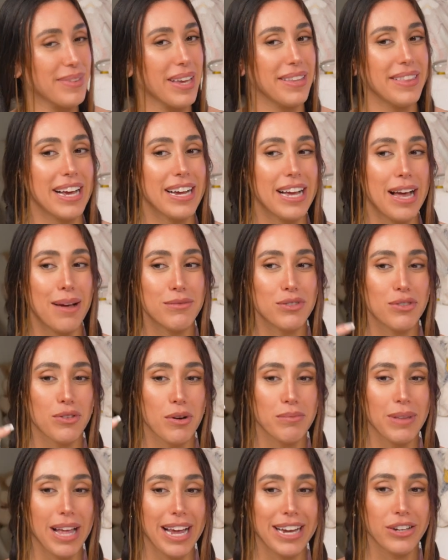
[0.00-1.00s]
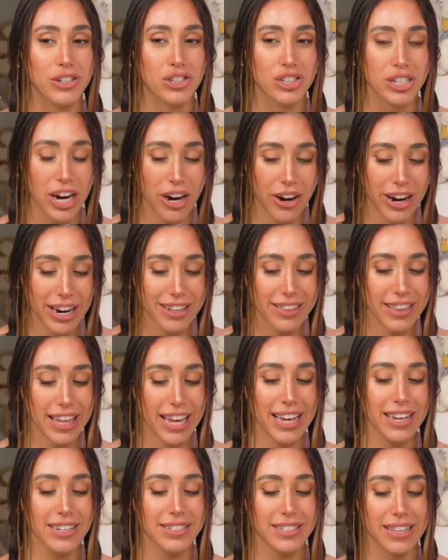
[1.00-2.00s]
And that comes from like sharing
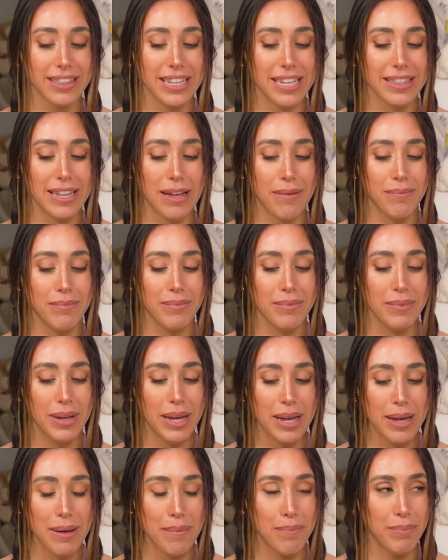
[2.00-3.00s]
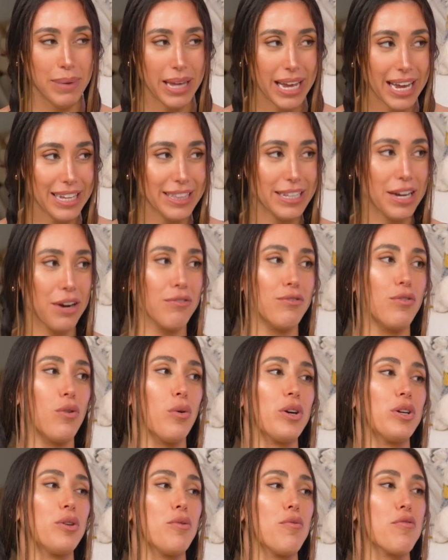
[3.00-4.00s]
things and then them being there
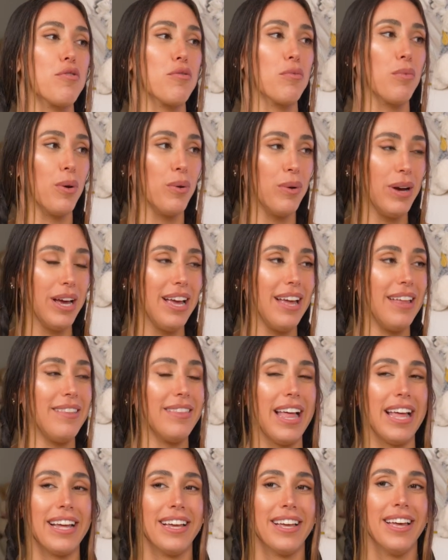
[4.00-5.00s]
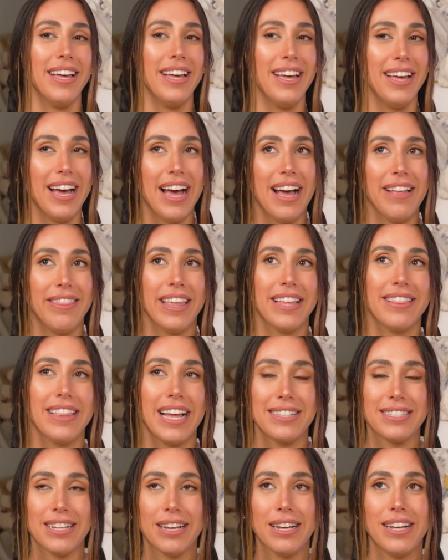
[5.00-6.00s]
for you through it. And like, I think
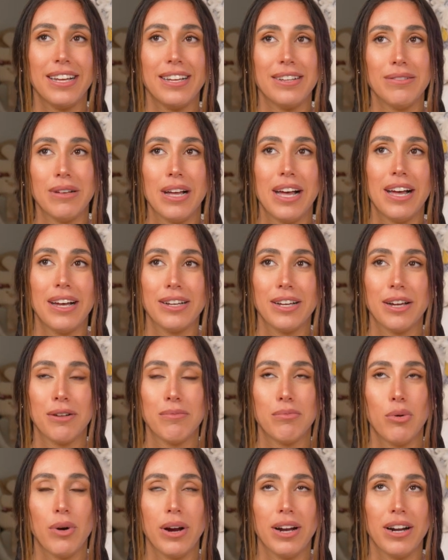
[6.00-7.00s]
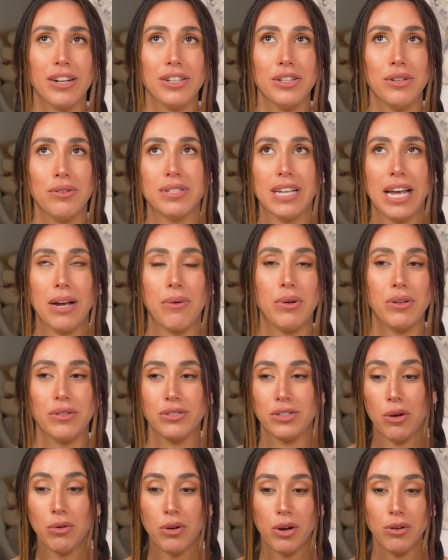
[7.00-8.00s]
that's a good point on you saying, well,
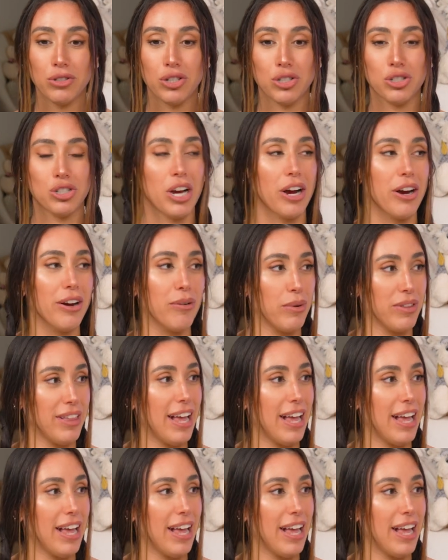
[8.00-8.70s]
don't go just share it with